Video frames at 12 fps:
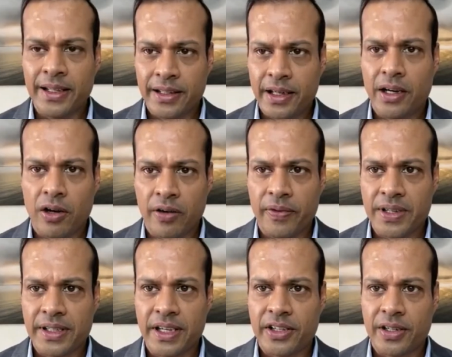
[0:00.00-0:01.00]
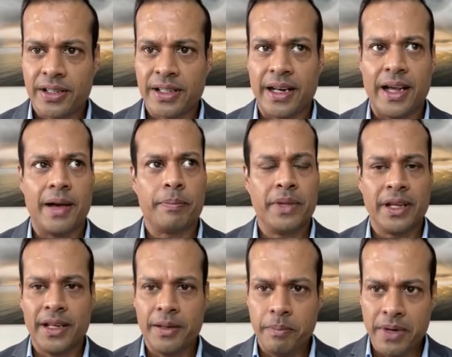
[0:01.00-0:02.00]
to the conversations that are happening
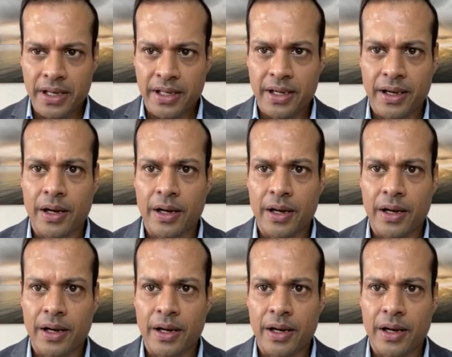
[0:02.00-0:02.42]
in the media